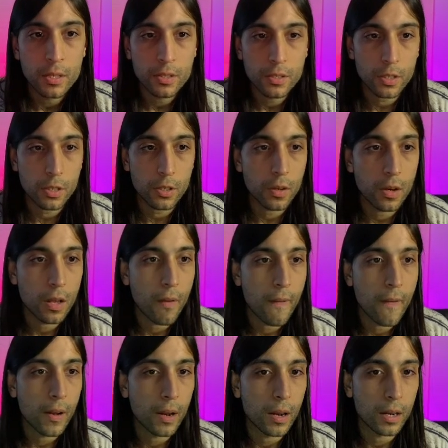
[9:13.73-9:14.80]
So
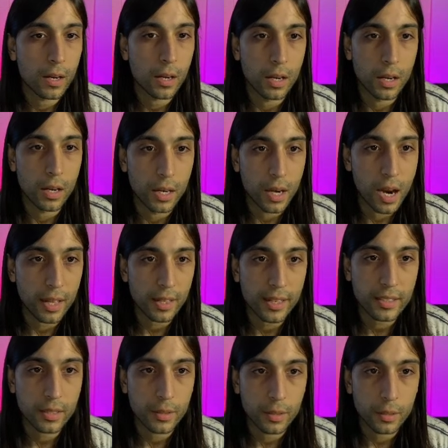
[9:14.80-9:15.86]
I
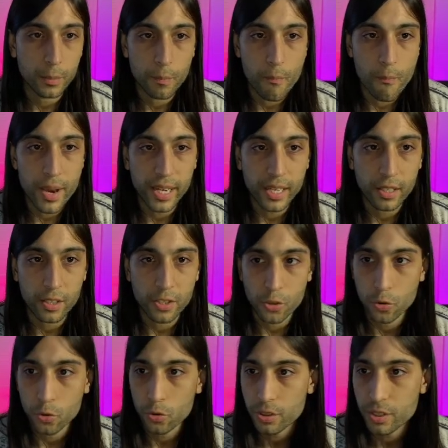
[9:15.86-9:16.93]
like to make a
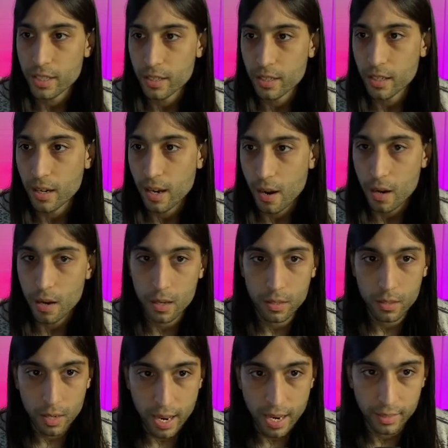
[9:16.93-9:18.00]
control center
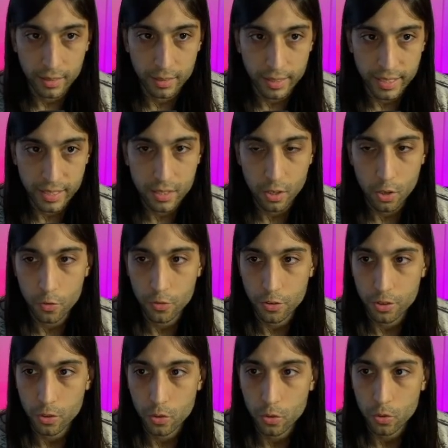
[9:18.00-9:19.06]
at least over
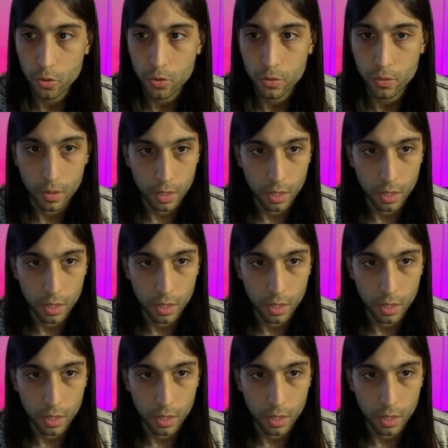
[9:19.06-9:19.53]
the whole